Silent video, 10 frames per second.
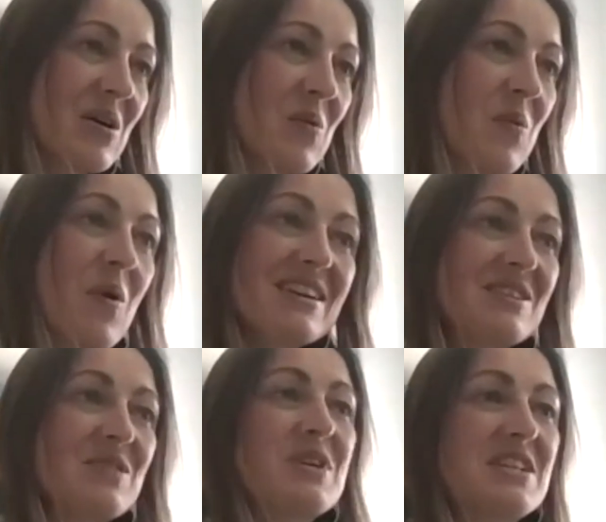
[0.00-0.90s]
why
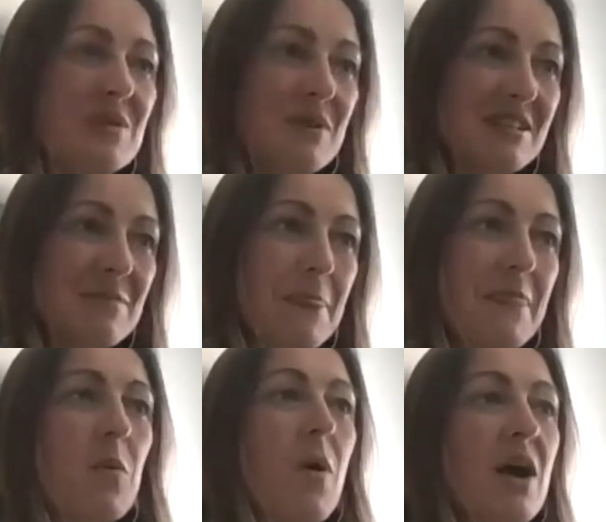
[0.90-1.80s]
didn't we do it?
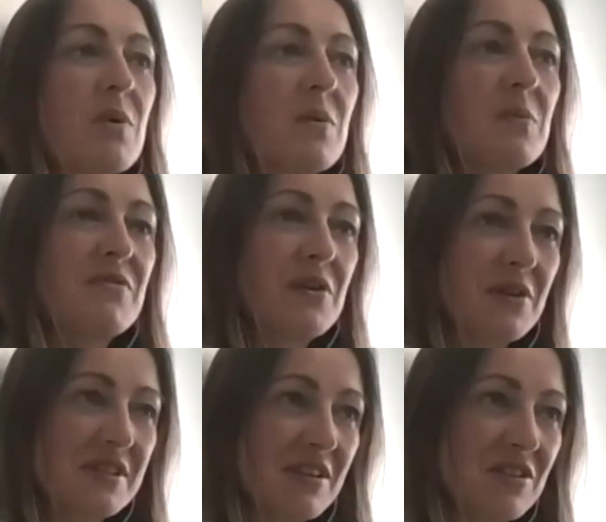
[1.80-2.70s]
Why weren't we
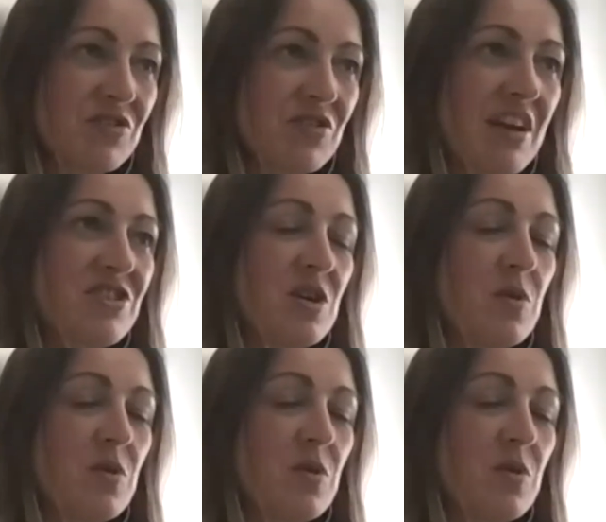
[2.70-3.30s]
focusing on strategy?